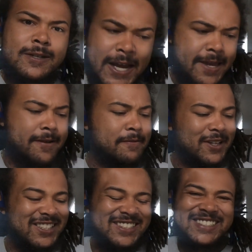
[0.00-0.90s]

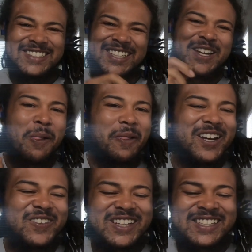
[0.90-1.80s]
Damn. But
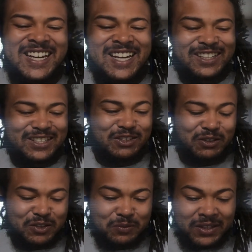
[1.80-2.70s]
anyways, let's
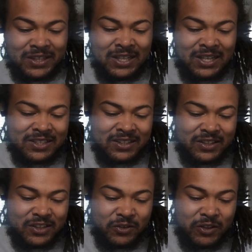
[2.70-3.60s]
do this, man. Let's get
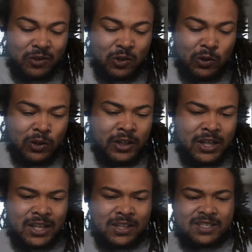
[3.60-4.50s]
this screen recording,
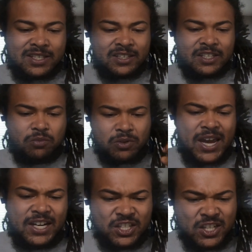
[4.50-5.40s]
and let's get this
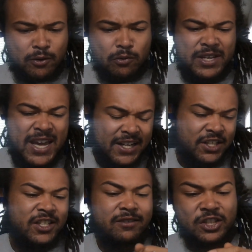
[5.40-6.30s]
reaction of
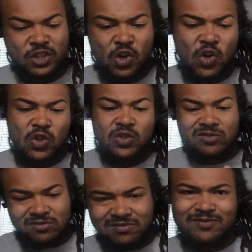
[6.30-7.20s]
a song
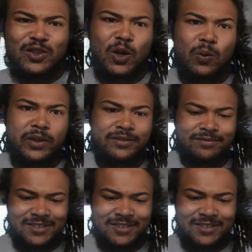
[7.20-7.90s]
going.